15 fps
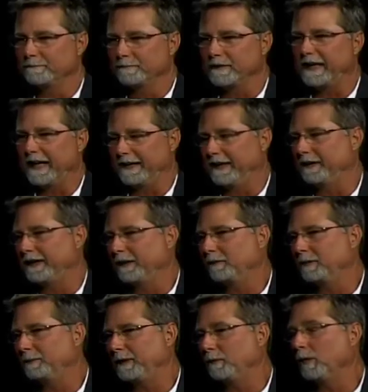Yeah, that
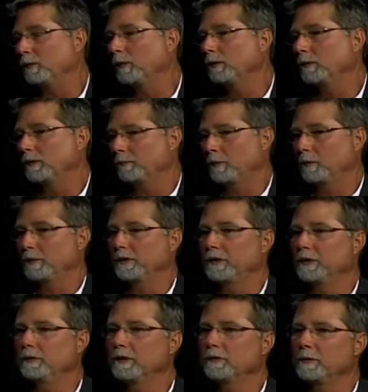would be when we're
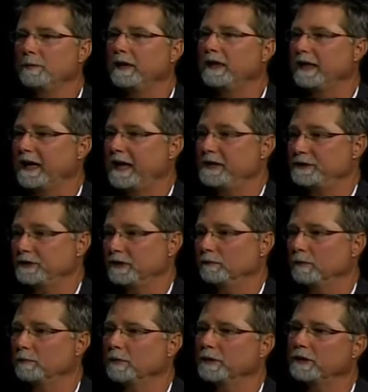doing remediation,
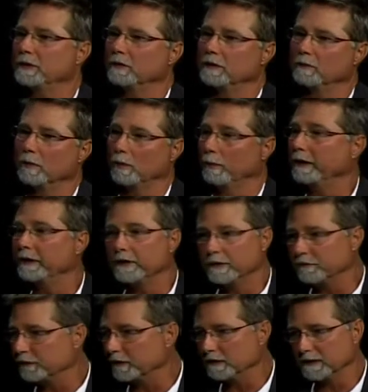when we're doing what we do
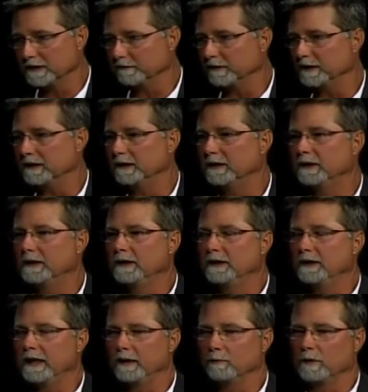for a living,
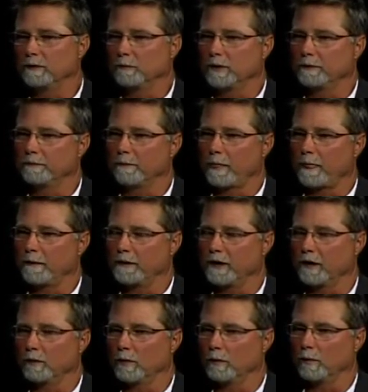and when
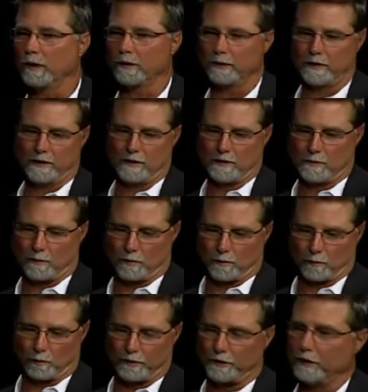
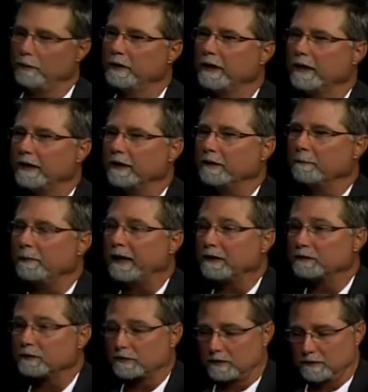we're doing it in the
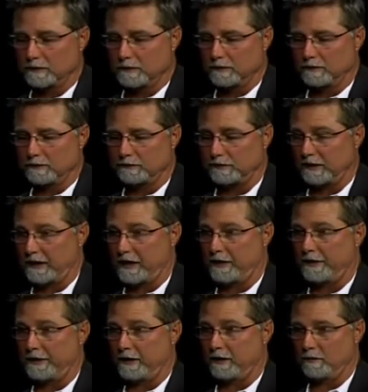best
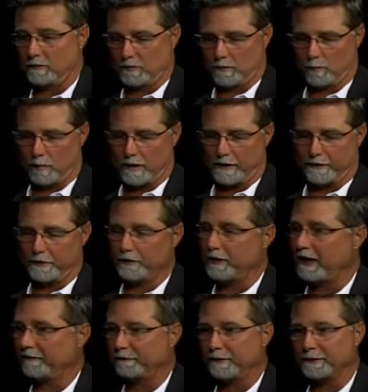scenario where your
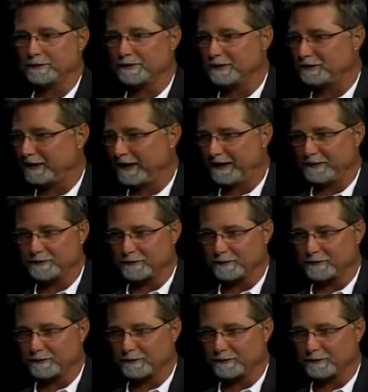efforts to change